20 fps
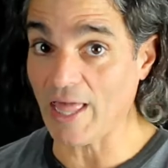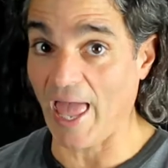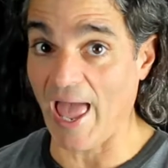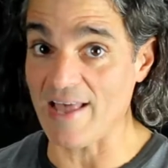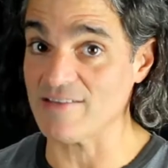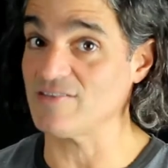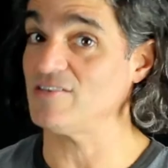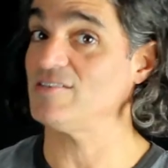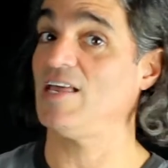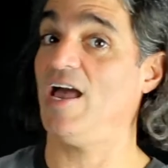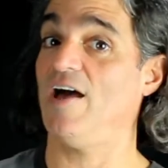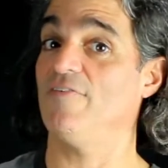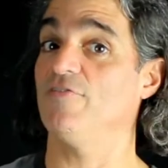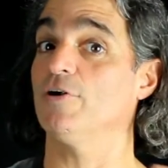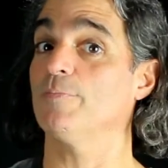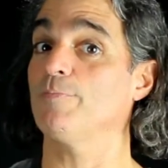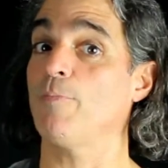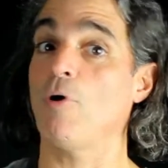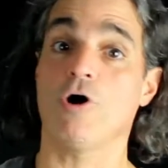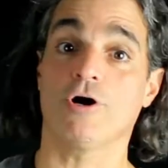gases have their
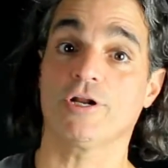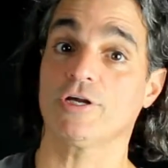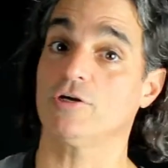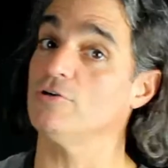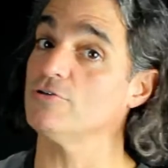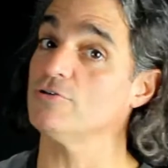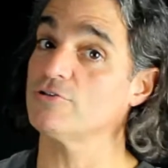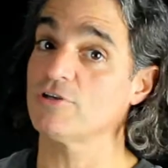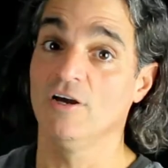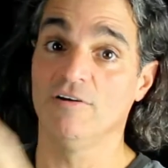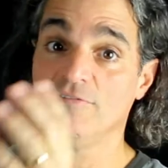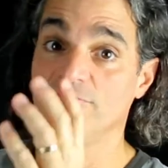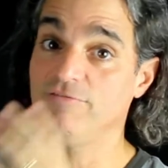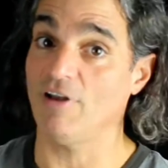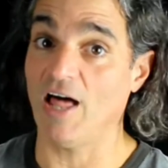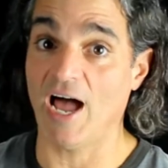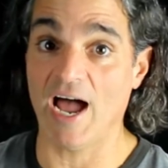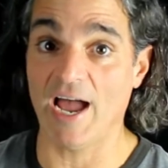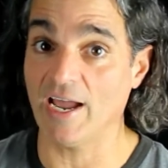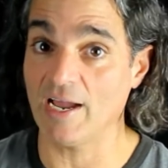particles
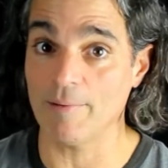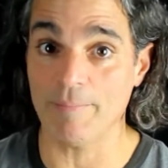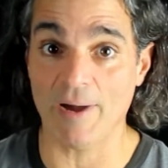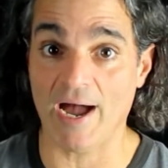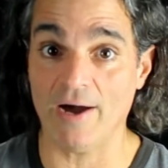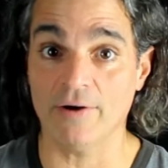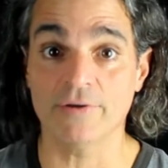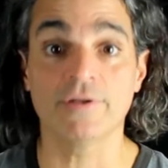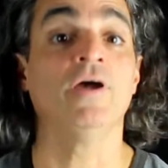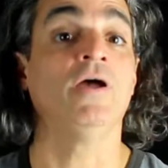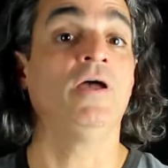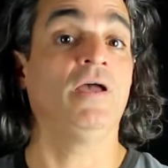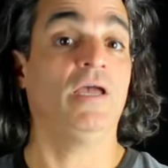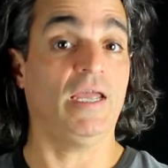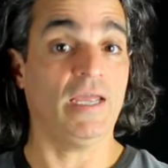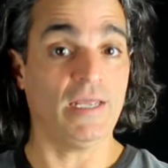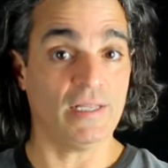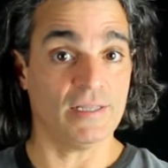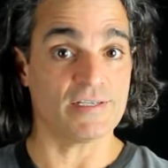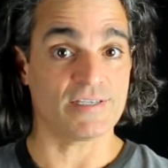flying about
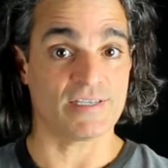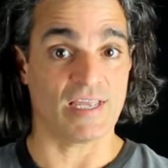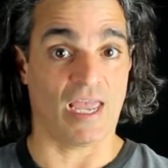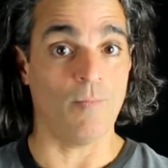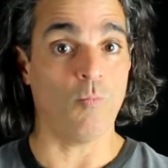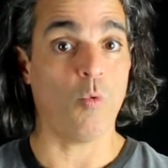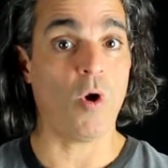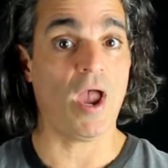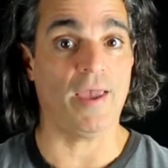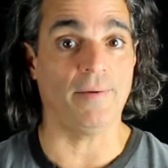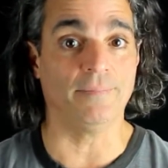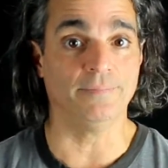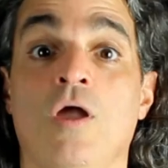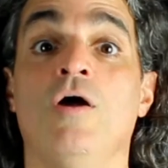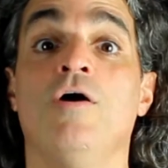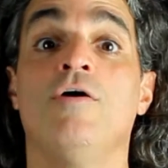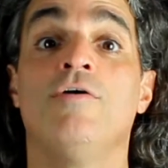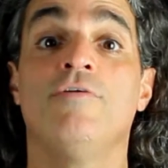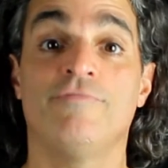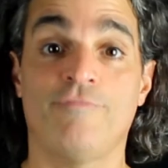in the same way.
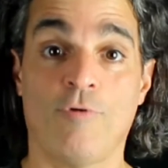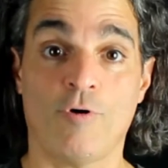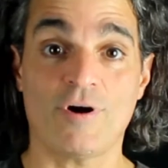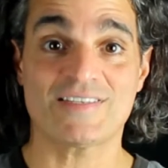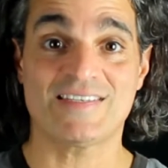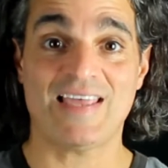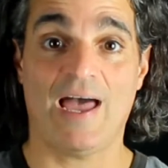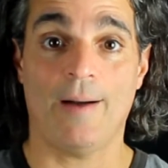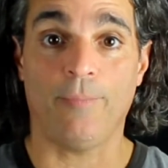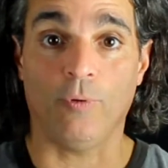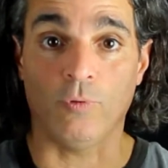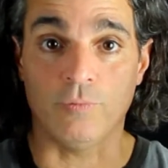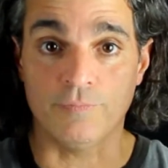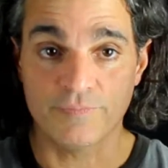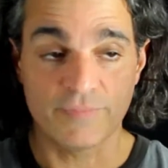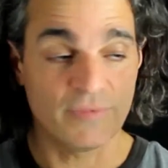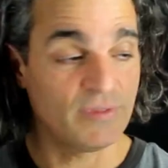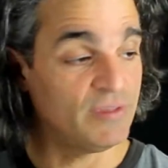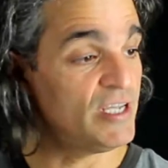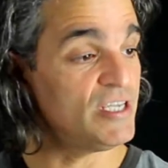For example,
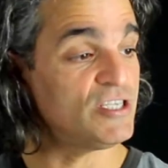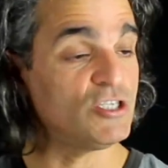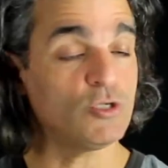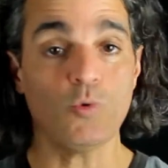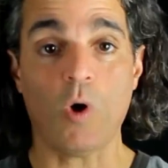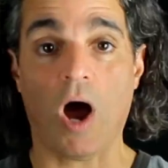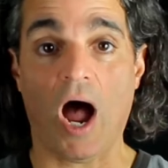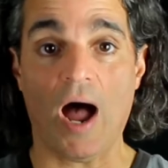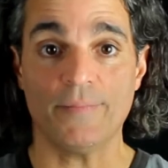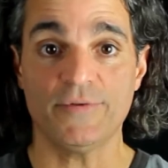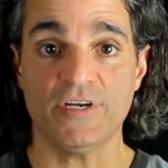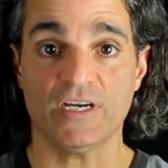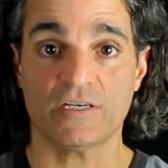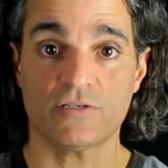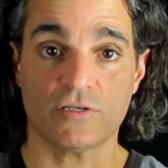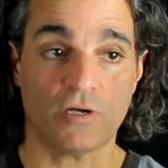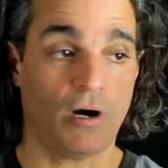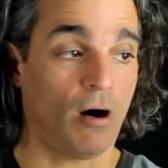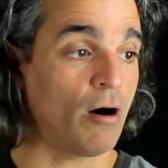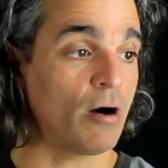these two objects
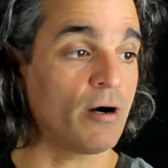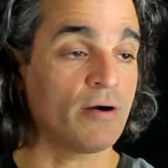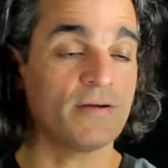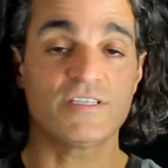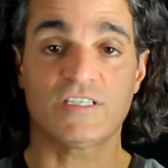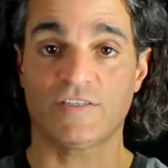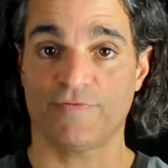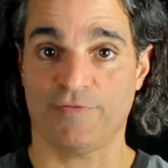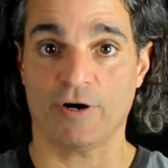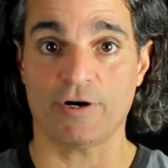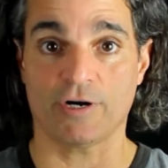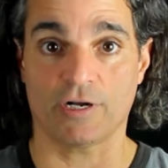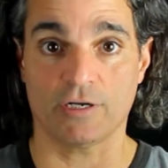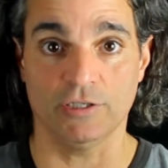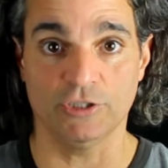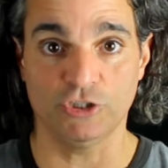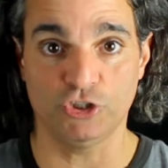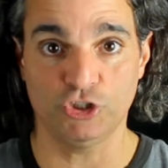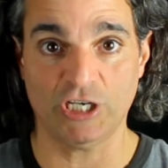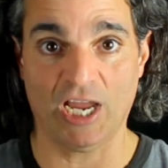are spherical
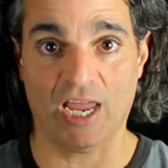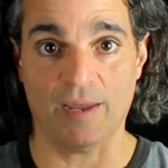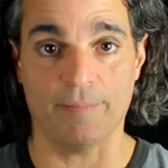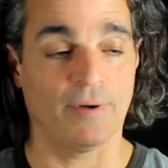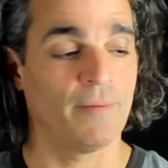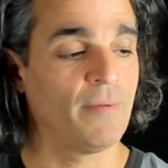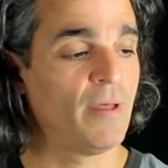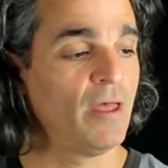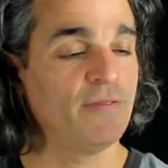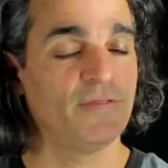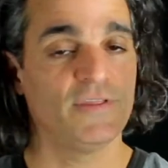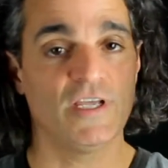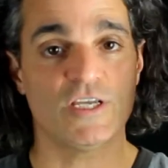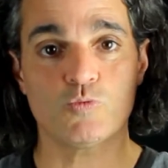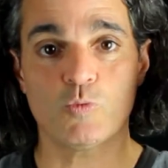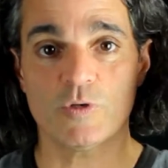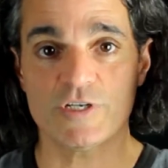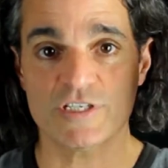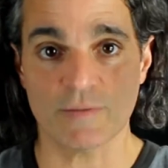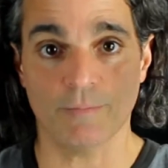in shape. This
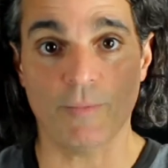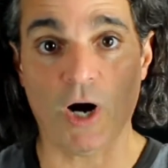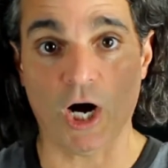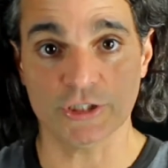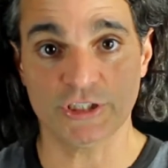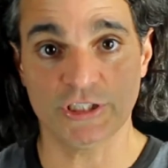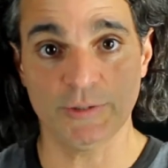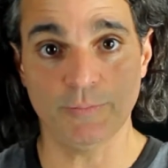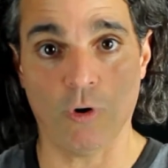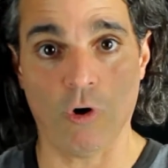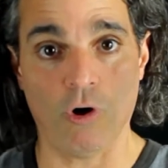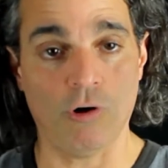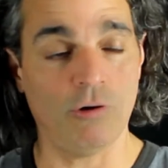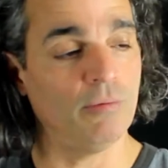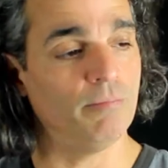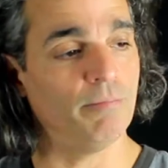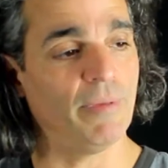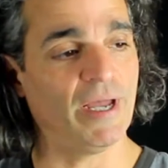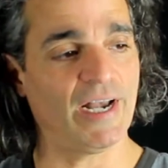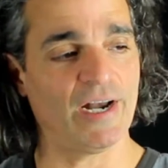one is a bocce
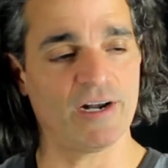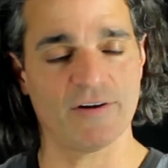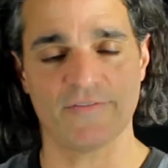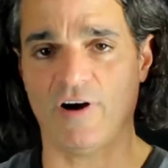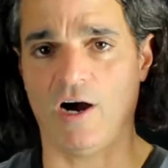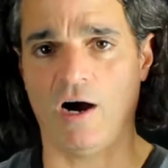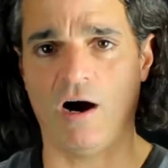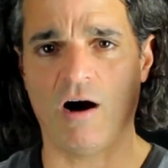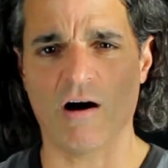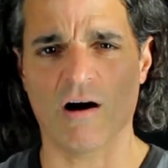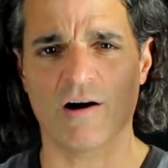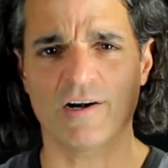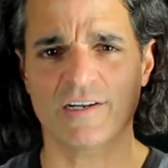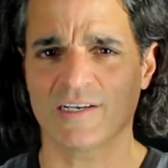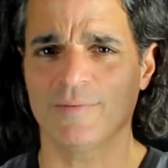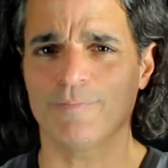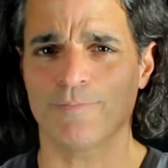ball made out of a hard